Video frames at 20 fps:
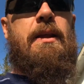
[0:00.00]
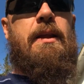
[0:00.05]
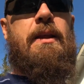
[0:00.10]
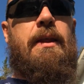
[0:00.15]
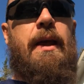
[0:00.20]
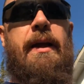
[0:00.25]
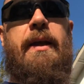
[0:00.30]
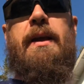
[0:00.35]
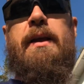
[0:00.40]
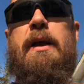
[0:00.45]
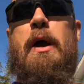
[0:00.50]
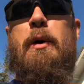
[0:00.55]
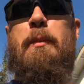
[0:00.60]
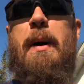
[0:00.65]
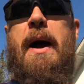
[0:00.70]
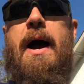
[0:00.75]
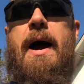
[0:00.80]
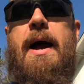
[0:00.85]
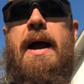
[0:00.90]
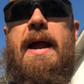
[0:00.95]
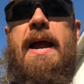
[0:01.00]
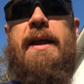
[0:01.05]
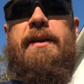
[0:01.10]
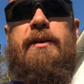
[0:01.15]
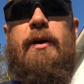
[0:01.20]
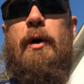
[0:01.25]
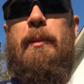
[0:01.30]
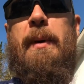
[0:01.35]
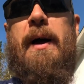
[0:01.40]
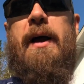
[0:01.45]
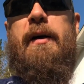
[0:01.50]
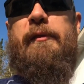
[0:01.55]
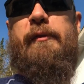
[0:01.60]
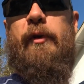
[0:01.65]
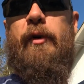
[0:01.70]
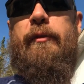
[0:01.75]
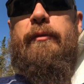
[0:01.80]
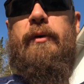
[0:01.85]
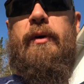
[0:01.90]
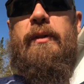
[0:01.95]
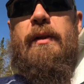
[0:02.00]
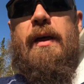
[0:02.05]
they can go by a 4-foot